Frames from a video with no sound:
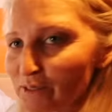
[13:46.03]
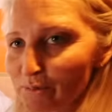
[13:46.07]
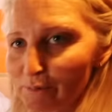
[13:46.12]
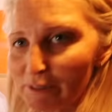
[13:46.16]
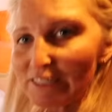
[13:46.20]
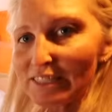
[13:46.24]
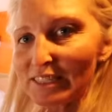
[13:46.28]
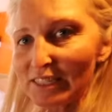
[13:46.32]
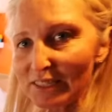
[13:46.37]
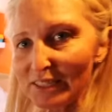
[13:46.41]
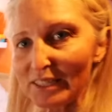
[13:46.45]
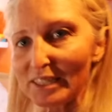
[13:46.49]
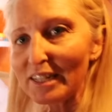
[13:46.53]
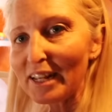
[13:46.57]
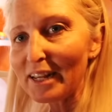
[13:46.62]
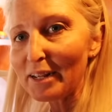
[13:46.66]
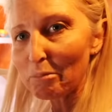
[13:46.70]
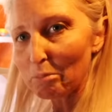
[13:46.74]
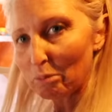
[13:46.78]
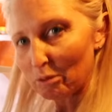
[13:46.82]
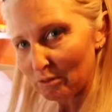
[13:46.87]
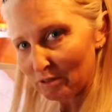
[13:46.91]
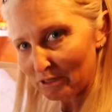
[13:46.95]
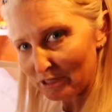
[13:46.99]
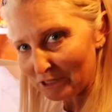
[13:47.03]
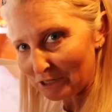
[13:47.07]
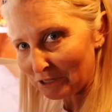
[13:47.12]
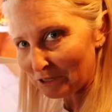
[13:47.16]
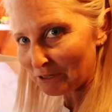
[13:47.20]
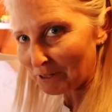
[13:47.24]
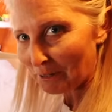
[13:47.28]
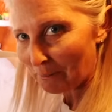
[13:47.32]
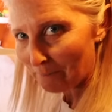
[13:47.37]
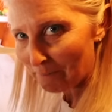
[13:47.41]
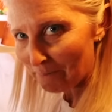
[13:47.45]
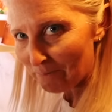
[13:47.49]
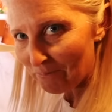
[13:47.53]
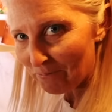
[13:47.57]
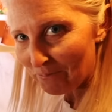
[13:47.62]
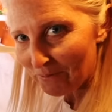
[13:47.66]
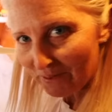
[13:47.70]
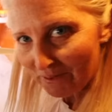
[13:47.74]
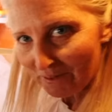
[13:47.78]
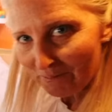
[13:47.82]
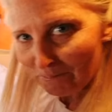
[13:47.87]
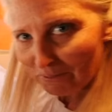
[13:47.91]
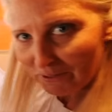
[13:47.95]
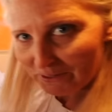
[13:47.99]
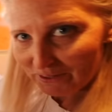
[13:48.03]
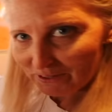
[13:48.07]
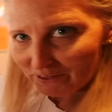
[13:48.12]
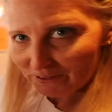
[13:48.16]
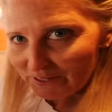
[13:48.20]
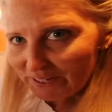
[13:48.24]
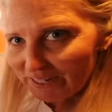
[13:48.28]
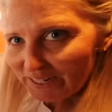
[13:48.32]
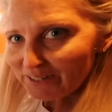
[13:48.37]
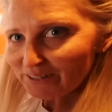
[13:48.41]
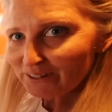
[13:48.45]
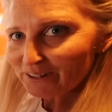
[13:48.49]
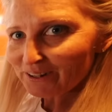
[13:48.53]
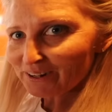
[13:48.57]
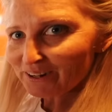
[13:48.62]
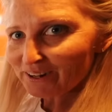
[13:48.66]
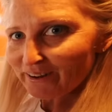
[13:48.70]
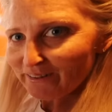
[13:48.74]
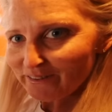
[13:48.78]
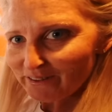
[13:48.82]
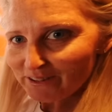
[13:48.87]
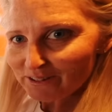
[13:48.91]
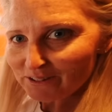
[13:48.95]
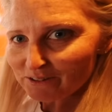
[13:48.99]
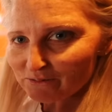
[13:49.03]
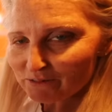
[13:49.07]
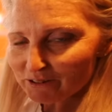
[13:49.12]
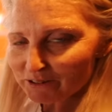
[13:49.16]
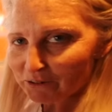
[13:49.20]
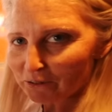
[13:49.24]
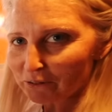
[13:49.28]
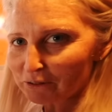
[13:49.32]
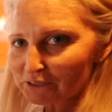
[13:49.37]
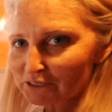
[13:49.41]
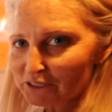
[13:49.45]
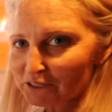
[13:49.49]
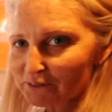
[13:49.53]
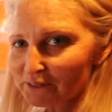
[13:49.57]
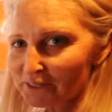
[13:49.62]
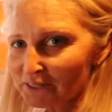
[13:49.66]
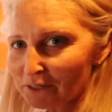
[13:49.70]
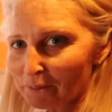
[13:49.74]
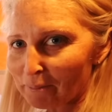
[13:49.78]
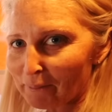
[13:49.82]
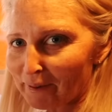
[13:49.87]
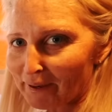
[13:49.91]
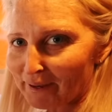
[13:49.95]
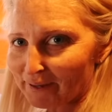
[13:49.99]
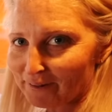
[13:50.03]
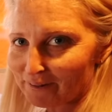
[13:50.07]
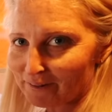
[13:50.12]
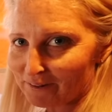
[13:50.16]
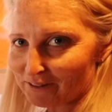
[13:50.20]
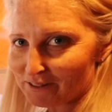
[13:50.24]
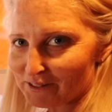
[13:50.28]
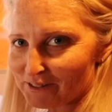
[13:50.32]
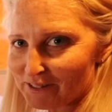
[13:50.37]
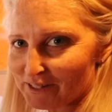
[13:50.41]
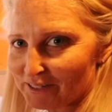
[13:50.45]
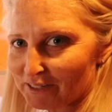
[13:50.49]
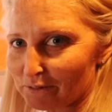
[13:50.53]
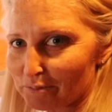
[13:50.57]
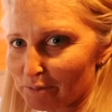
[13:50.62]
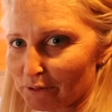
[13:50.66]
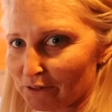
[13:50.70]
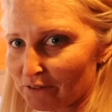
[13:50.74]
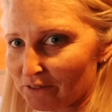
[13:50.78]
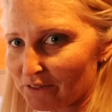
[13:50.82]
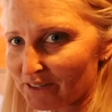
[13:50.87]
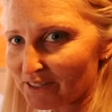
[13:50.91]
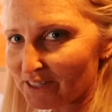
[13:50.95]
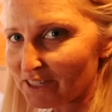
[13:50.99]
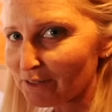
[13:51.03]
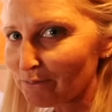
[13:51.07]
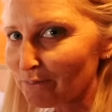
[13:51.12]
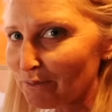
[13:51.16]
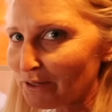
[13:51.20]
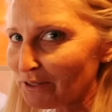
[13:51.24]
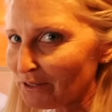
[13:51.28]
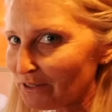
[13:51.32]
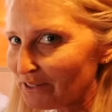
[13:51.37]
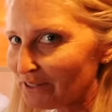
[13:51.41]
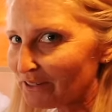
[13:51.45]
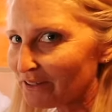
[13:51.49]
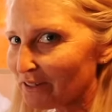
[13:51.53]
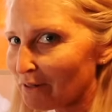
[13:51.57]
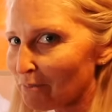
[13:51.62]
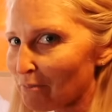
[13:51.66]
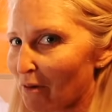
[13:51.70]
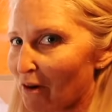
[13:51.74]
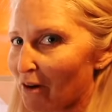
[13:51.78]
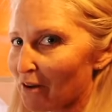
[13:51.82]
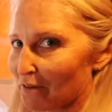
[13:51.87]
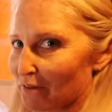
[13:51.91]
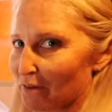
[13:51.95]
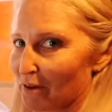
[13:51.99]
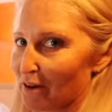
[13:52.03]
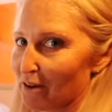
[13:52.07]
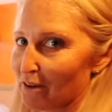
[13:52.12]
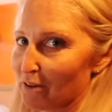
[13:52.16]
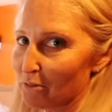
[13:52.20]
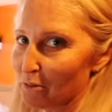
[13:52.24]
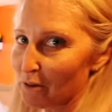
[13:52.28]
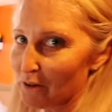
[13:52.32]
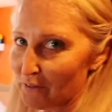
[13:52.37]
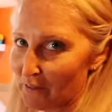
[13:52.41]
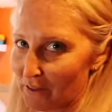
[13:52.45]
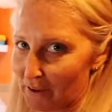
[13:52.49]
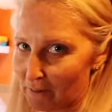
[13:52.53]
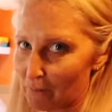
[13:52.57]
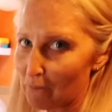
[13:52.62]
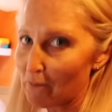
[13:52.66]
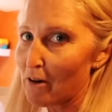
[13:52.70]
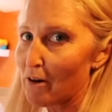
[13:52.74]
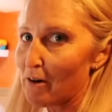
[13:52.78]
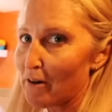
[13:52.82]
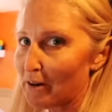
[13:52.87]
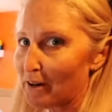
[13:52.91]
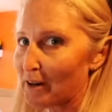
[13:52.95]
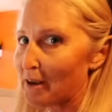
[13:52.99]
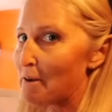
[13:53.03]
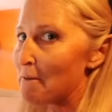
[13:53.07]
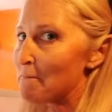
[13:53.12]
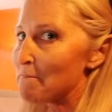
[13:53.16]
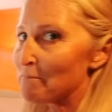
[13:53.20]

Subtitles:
is basically like Bodhi's crib, but the Lee cloth is what holds you into bed on a sailboat, typically on a monohull where they rock.